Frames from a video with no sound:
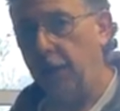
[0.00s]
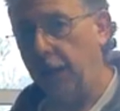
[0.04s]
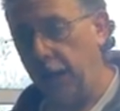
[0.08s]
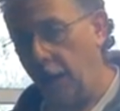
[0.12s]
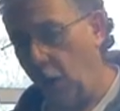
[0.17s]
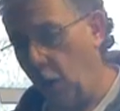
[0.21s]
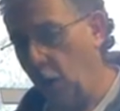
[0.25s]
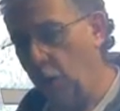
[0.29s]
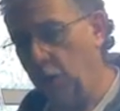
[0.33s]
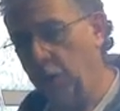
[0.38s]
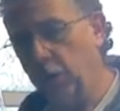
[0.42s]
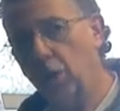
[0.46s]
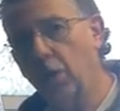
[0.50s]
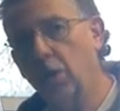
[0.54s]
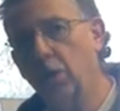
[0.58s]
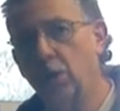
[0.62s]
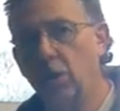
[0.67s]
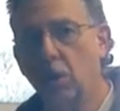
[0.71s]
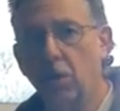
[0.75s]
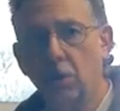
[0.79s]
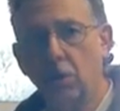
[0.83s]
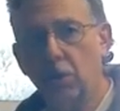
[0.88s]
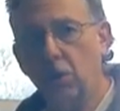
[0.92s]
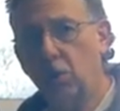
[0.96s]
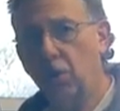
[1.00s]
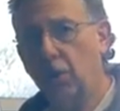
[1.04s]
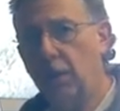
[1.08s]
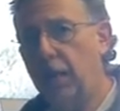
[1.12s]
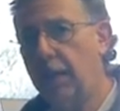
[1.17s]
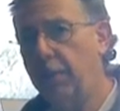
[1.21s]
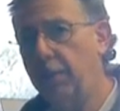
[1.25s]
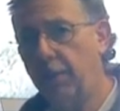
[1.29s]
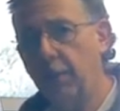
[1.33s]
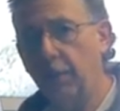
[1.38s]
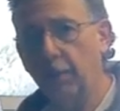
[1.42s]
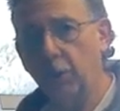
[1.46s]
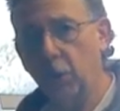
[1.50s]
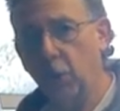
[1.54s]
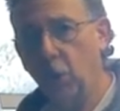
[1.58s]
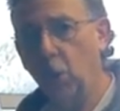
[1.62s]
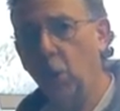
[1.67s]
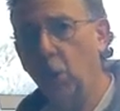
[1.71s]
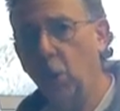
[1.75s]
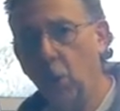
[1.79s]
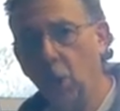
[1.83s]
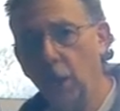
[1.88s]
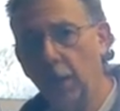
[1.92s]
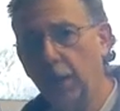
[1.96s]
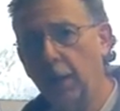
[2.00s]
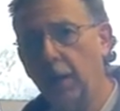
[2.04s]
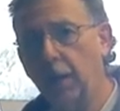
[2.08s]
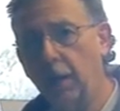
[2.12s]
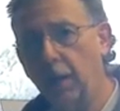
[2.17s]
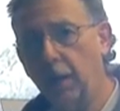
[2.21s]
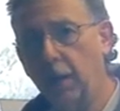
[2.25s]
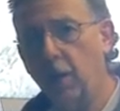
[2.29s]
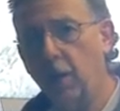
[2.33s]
they hold good as long as you keep them cool and in a